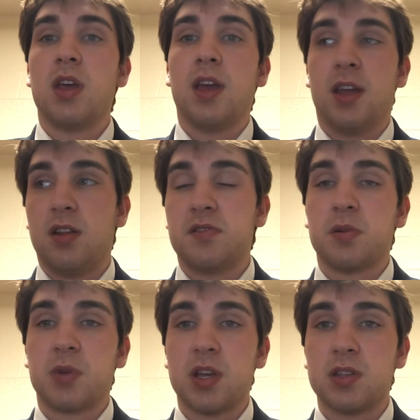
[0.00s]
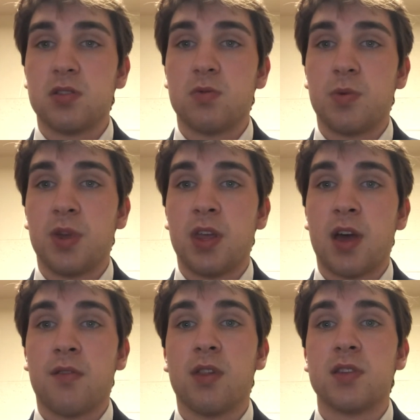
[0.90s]
And in some cases, when we
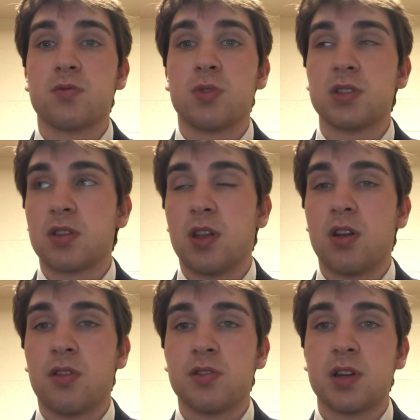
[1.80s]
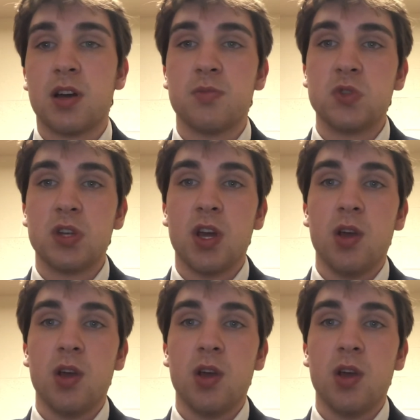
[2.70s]
have less risk than other times,